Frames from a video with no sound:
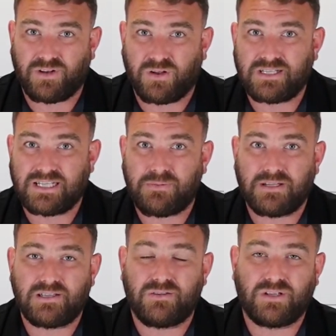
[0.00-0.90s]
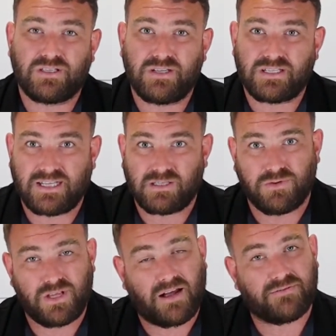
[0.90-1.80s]
You know, it's an expensive thing to use. It's
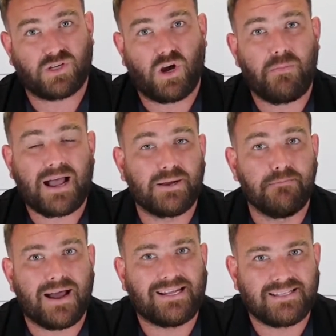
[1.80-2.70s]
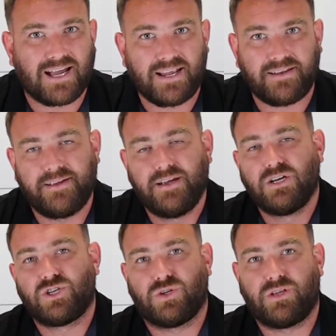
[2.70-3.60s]
something you have to go back and maintain
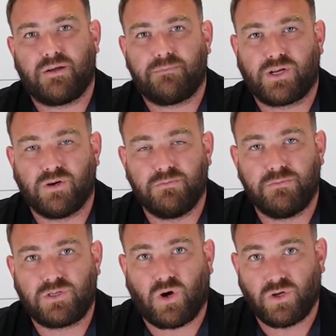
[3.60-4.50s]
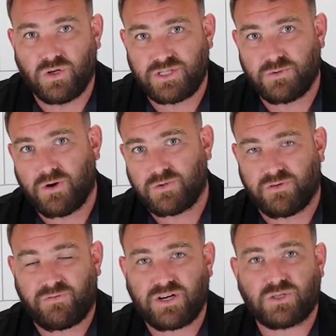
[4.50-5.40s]
should that become diluted. Whereas
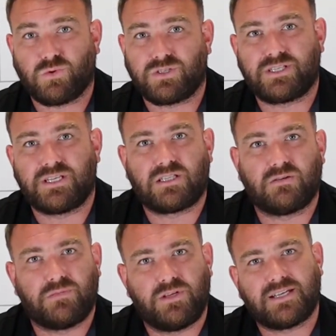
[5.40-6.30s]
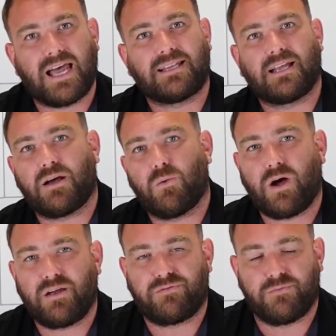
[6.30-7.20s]
with a freshwater system, you take that
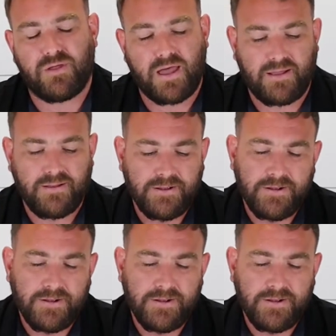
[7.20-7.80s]
away from there.